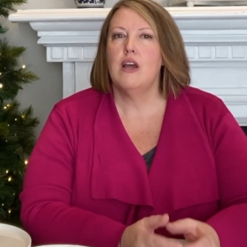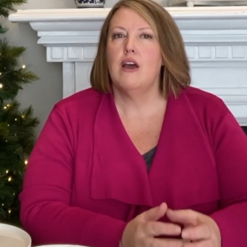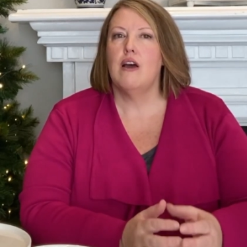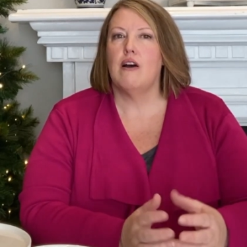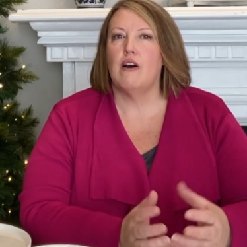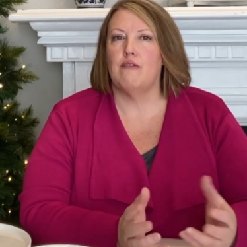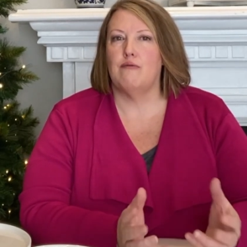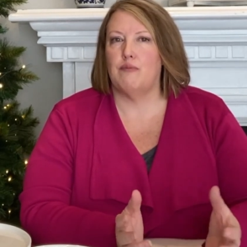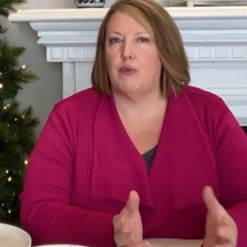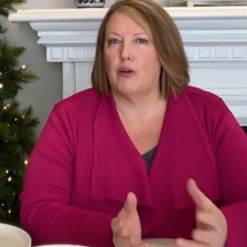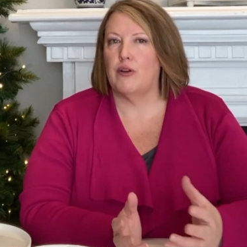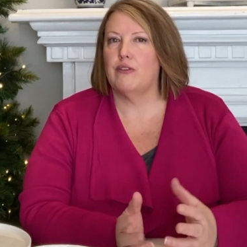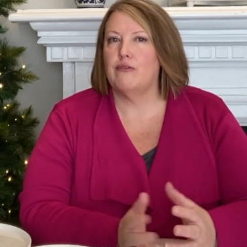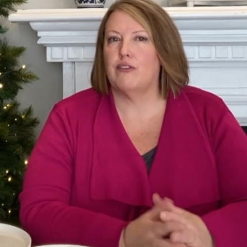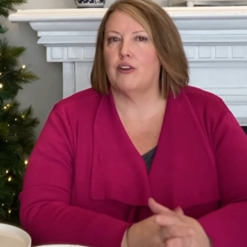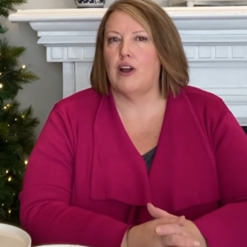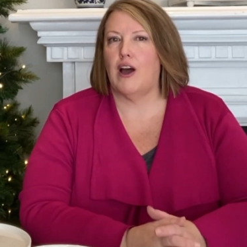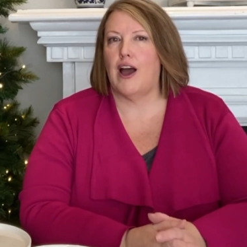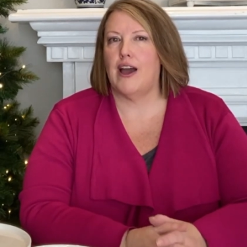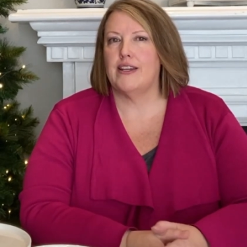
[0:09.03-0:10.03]
of both
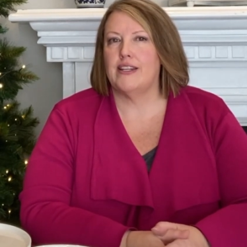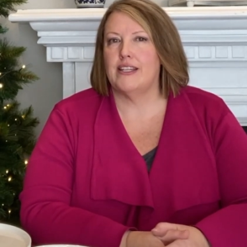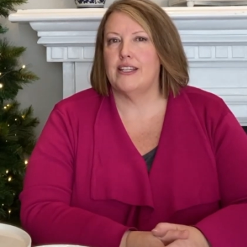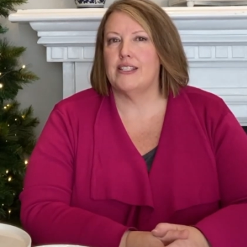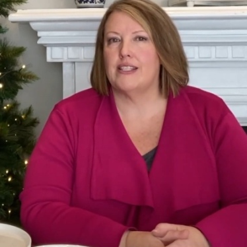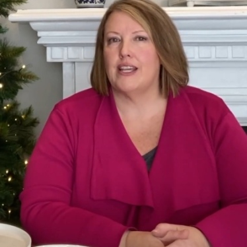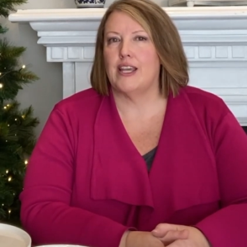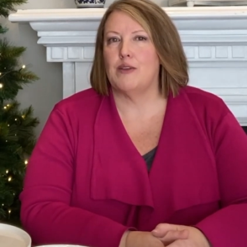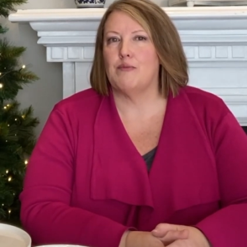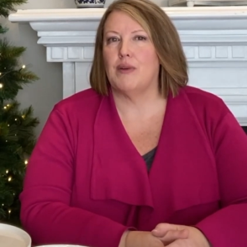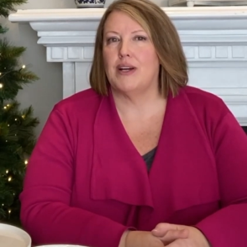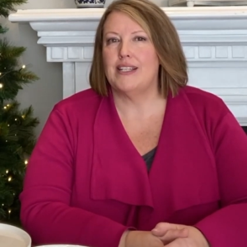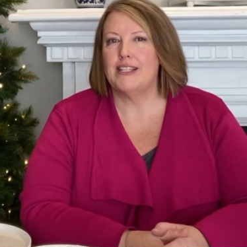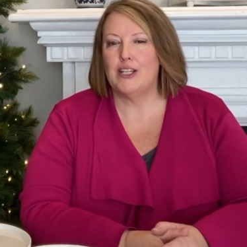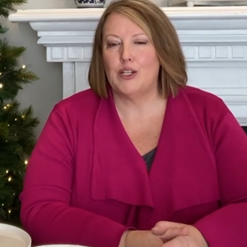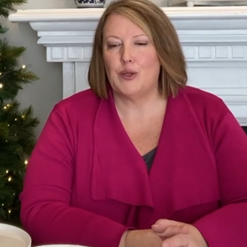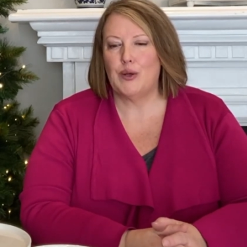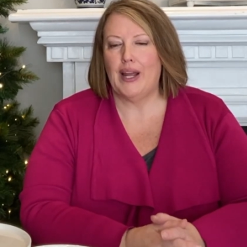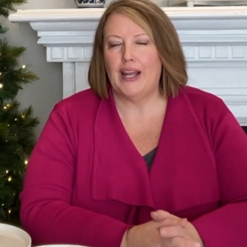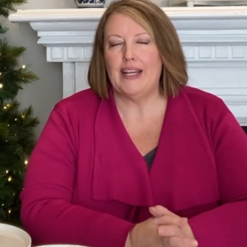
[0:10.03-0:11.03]
varieties in my
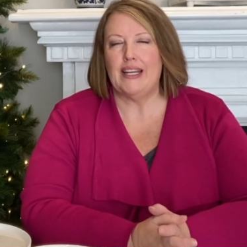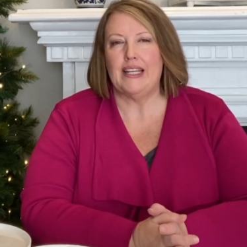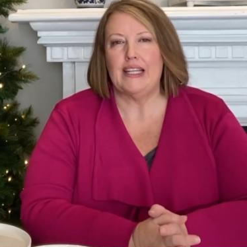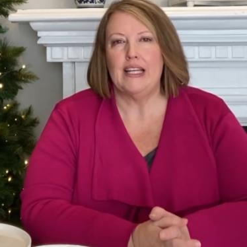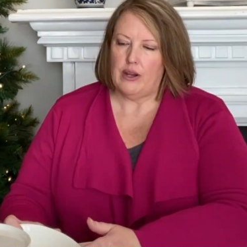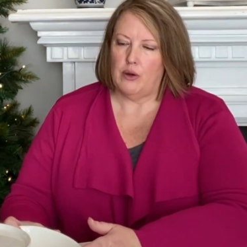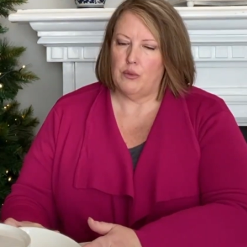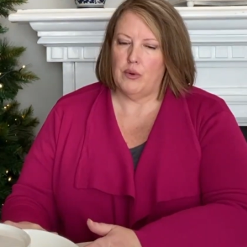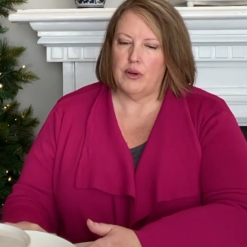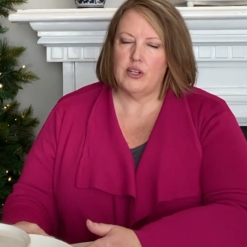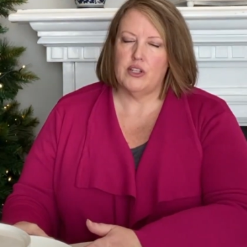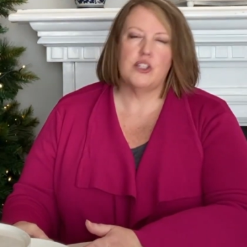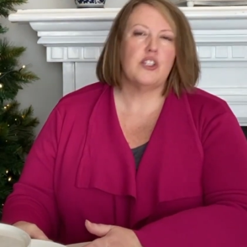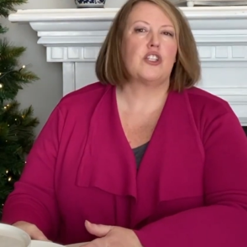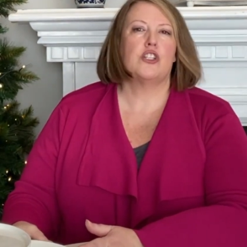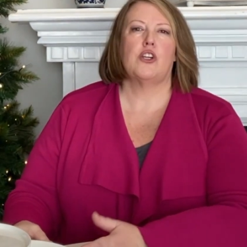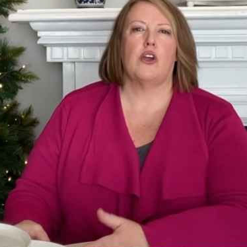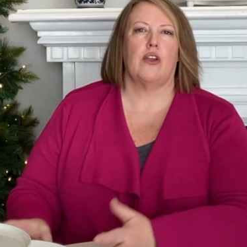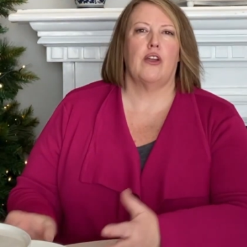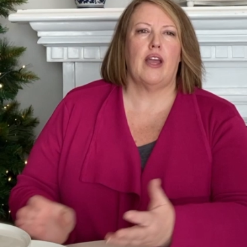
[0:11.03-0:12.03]
decorating. I wanted to
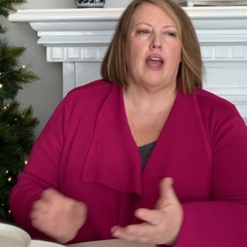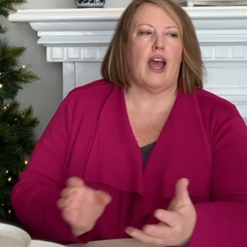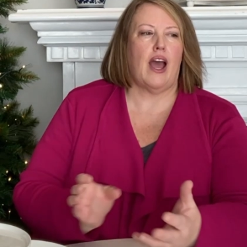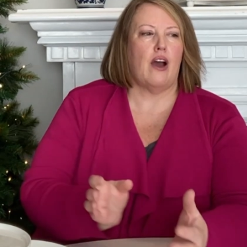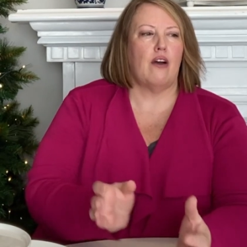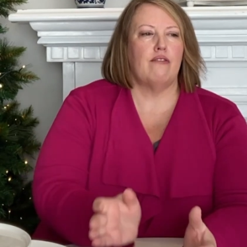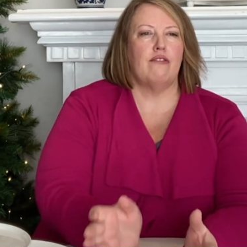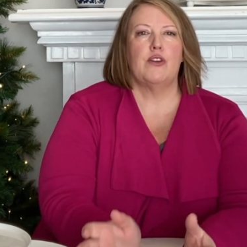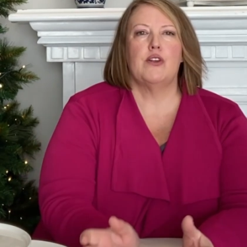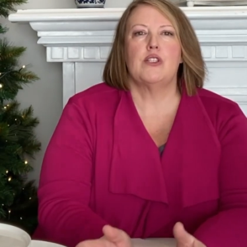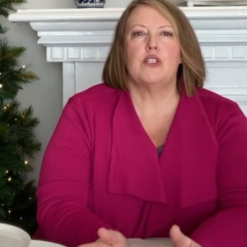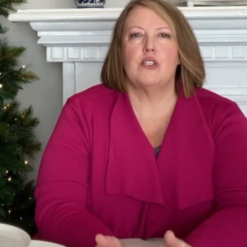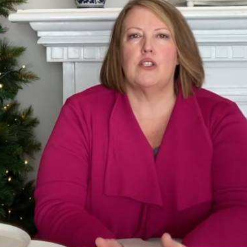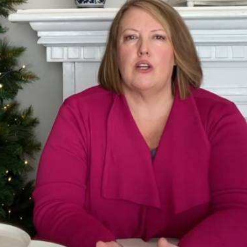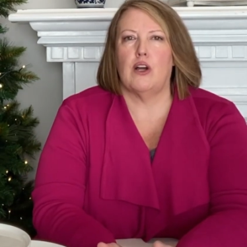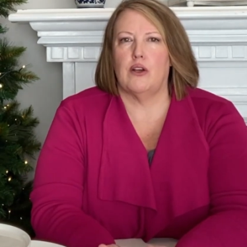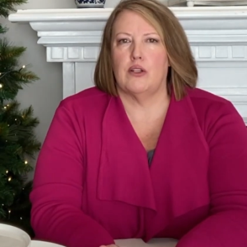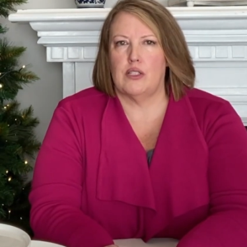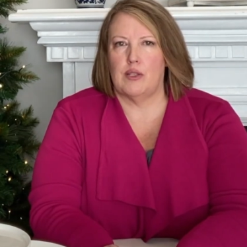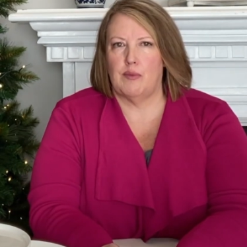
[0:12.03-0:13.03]
show you how
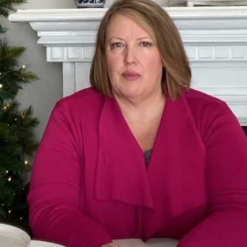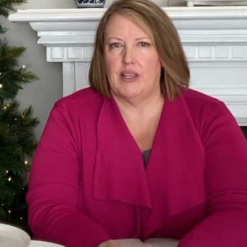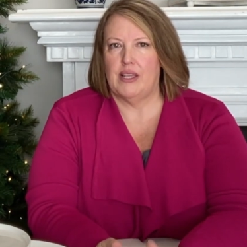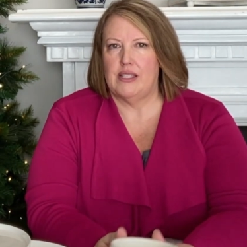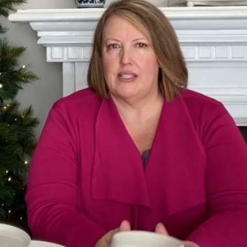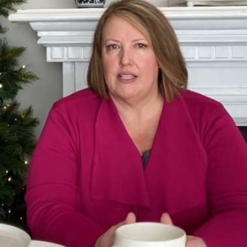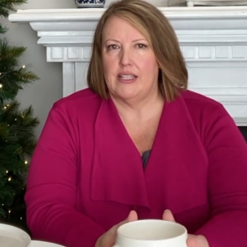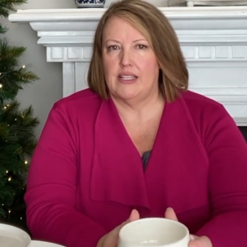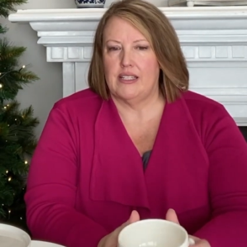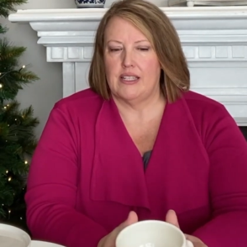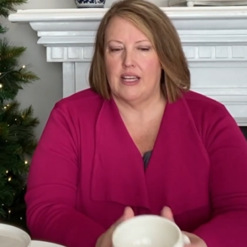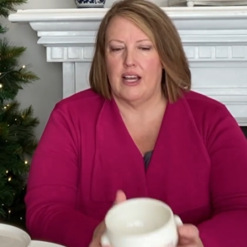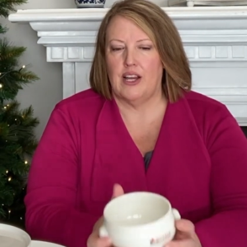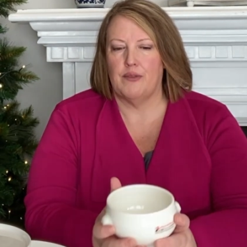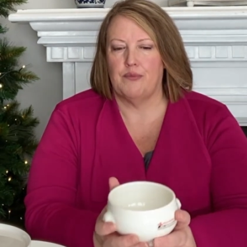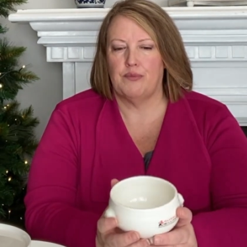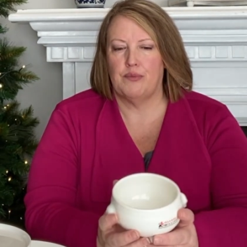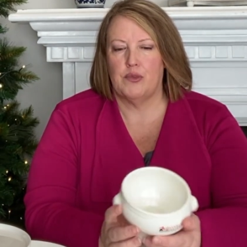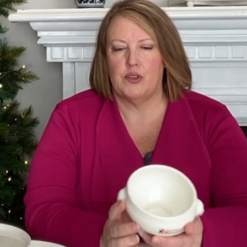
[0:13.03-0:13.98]
versatile some of these things are.